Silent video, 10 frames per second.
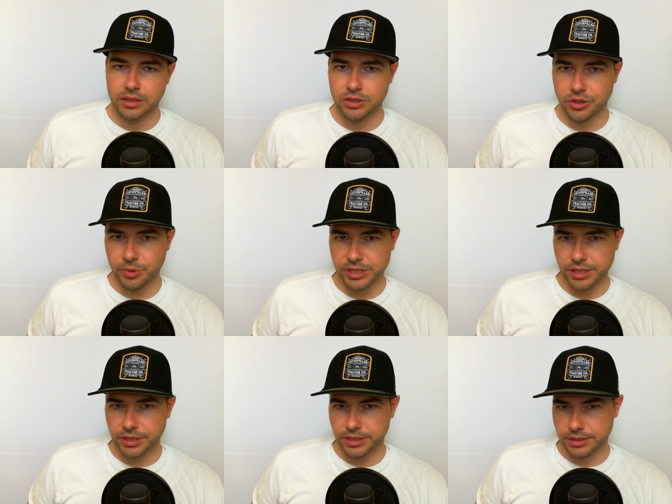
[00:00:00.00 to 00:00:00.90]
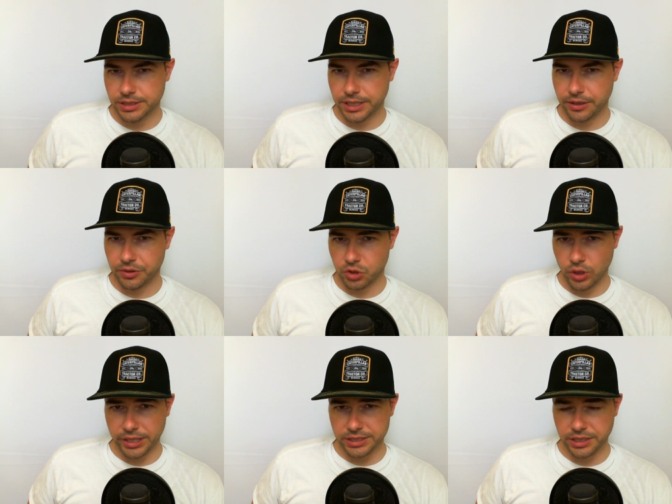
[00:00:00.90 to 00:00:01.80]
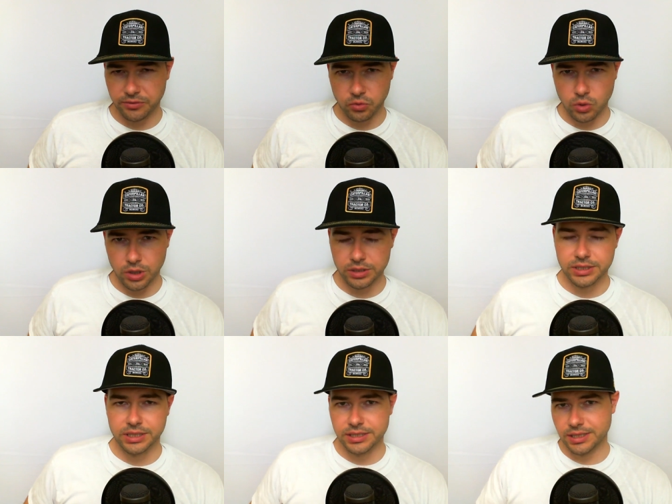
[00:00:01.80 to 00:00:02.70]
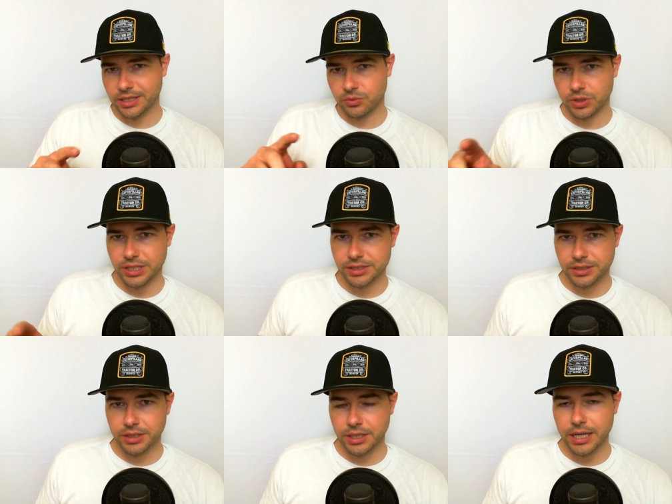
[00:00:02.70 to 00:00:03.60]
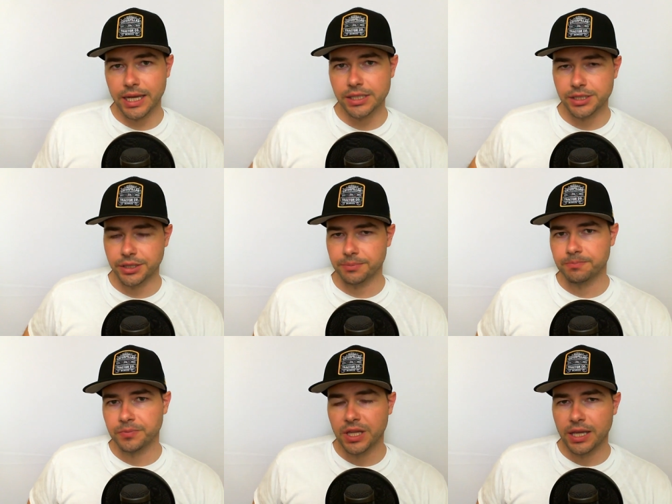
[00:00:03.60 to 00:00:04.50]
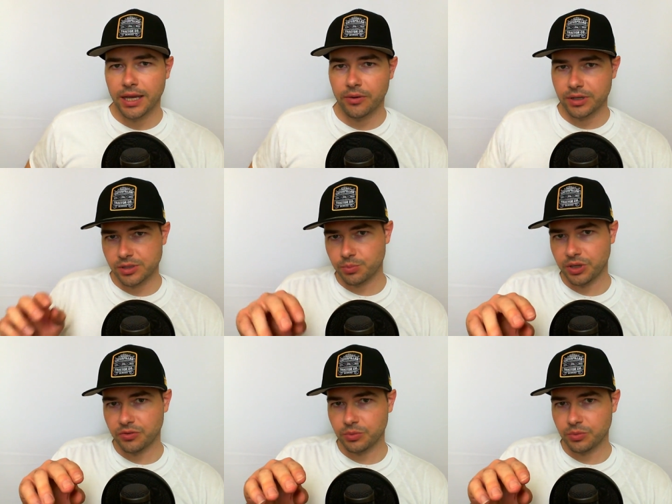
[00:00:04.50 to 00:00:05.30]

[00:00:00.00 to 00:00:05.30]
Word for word: So you basically can see how the crankshaft works, at least in relation to the engine how it has a pivot